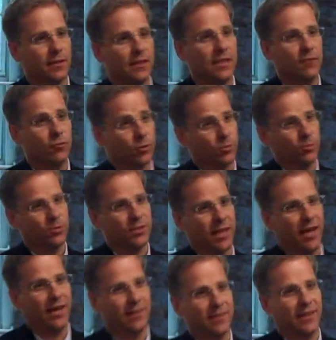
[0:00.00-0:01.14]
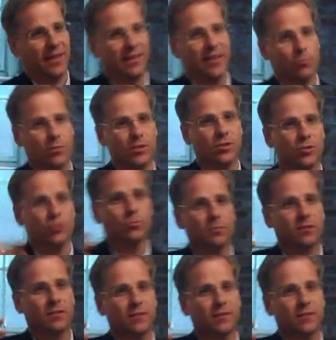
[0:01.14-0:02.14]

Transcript: leave your cruise on, and then resume